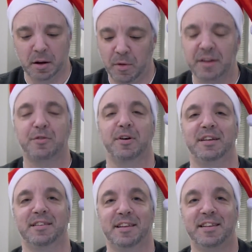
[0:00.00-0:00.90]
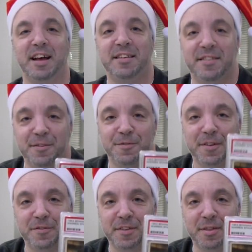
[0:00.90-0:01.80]
Oh, that's right,
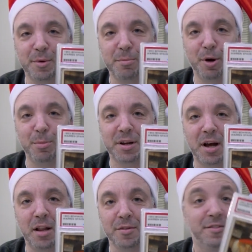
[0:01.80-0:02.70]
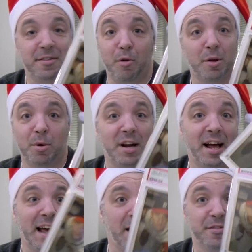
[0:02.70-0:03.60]
1953 Bowman color. This is the only one
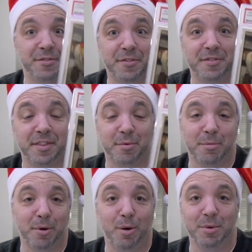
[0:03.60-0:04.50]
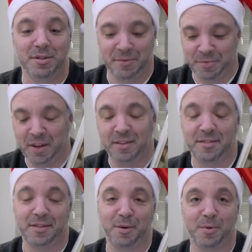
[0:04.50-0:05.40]
I have, a 53 Bowman.
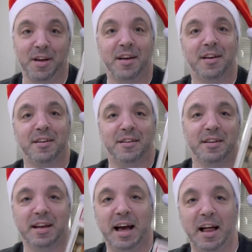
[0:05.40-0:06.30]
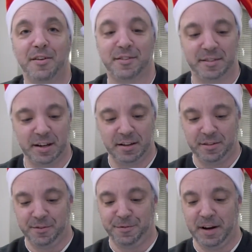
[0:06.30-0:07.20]
So Alex did it,
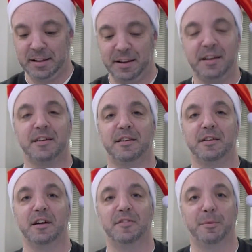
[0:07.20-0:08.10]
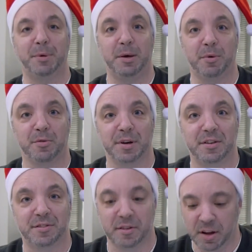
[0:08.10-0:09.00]
finally. Love the Pee Wee
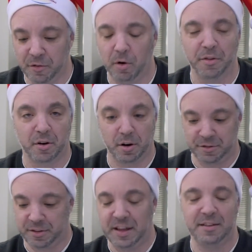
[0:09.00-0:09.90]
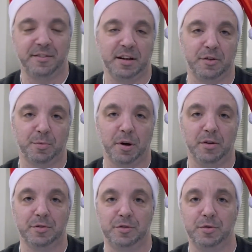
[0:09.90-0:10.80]
Reese, love all the cards in that set as
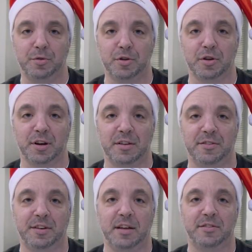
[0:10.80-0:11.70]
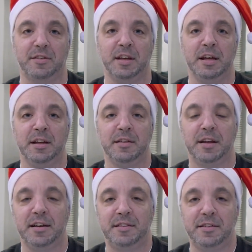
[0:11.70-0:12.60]
well. Two good looking sets,
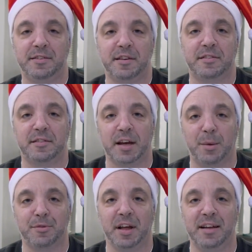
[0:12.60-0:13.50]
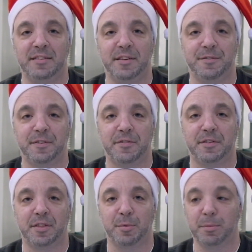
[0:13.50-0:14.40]
1960 Topps,
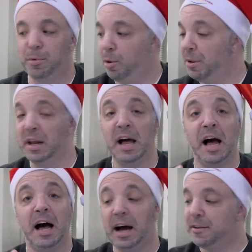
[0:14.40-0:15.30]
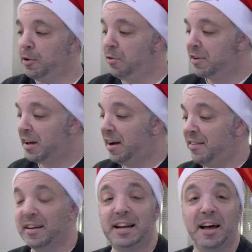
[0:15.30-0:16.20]
1953 Bowman. I told you
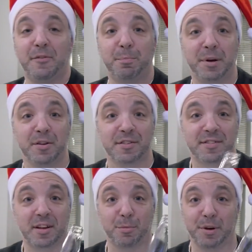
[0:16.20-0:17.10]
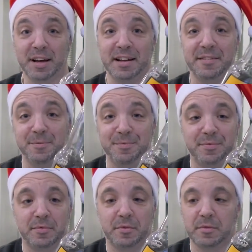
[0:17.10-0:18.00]
guys I'd have a beer to celebrate, and
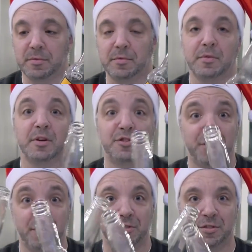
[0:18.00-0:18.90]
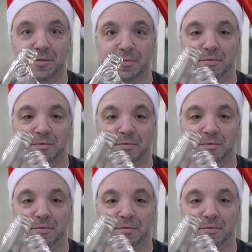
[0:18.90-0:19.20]
cheers.